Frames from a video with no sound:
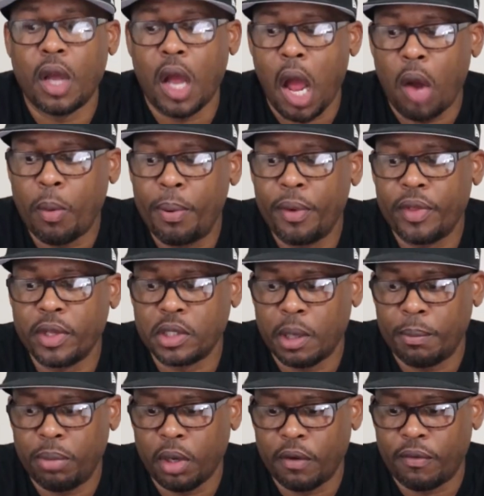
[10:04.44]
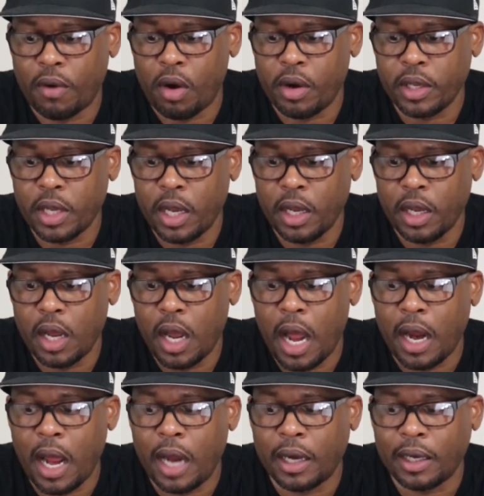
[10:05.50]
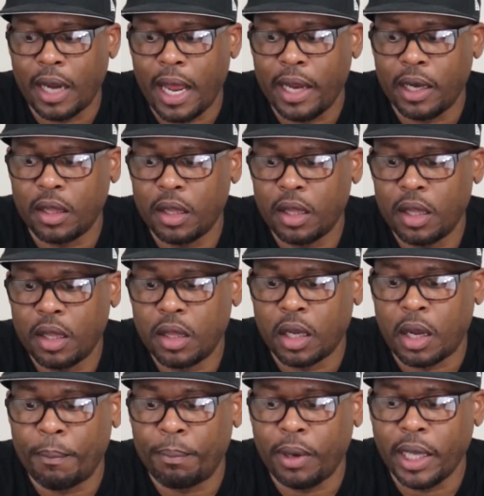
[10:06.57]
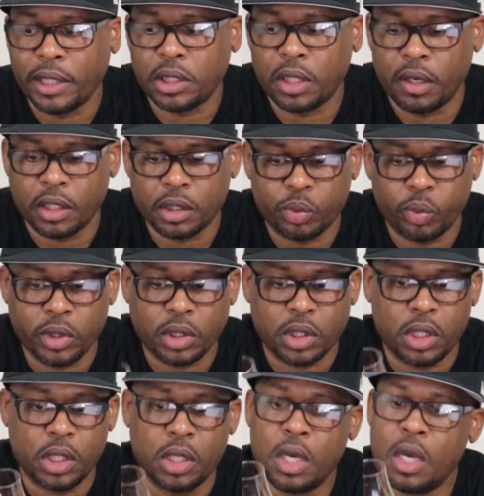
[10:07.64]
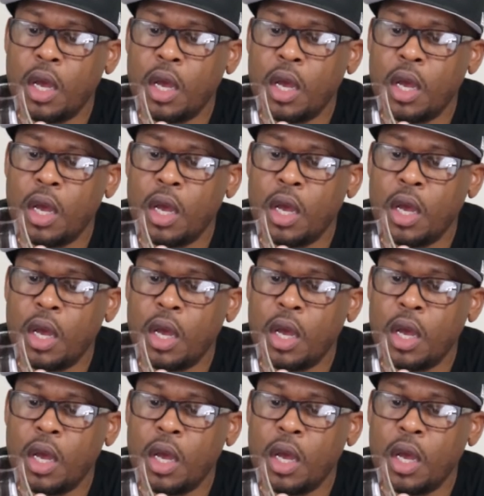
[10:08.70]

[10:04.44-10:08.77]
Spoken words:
I would put this in a Boulevardier. I like the complexion of this whiskey.